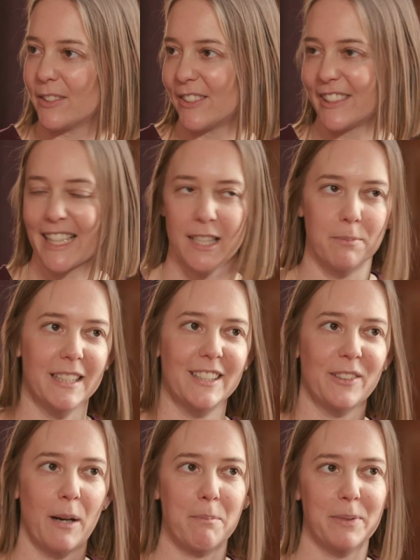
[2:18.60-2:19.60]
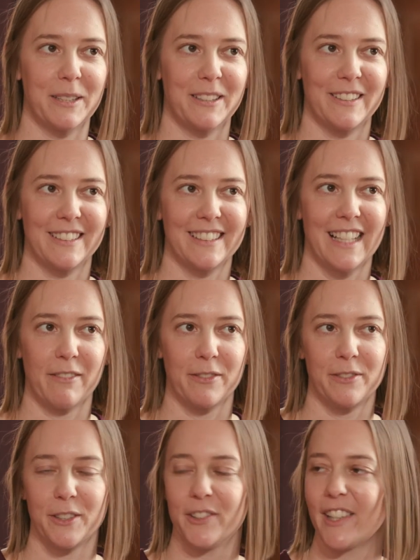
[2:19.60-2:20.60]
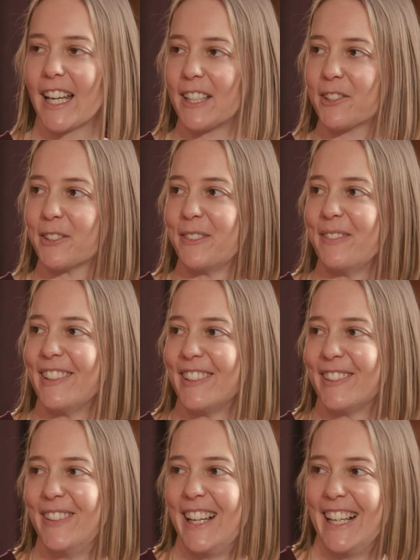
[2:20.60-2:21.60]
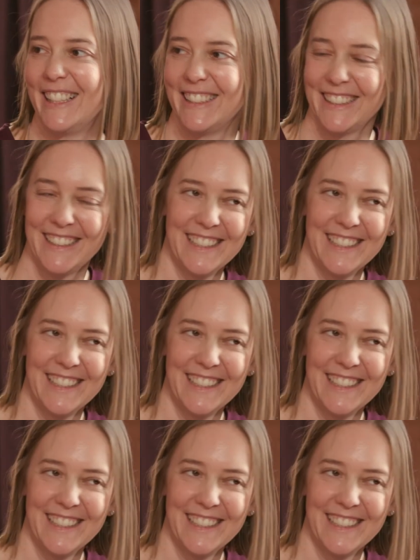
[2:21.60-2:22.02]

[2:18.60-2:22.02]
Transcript: could get a bit grumpier and have a few tantrums as well.